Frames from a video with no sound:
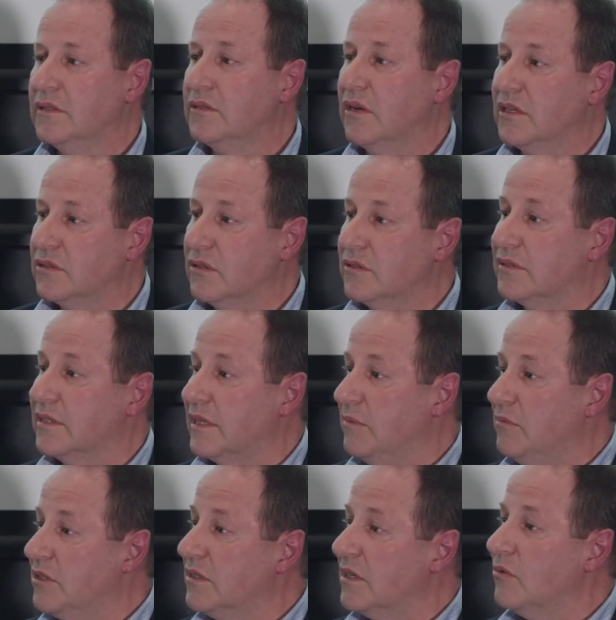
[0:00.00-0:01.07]
Diagnostic
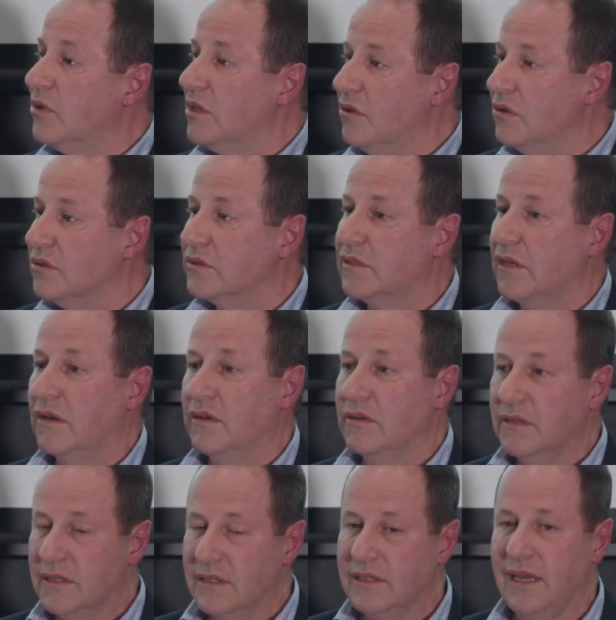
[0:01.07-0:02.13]
imaging will also
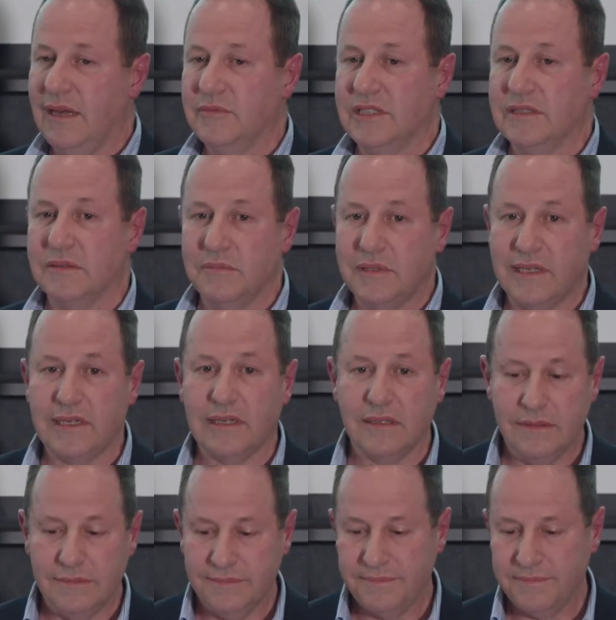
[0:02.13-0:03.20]
come into being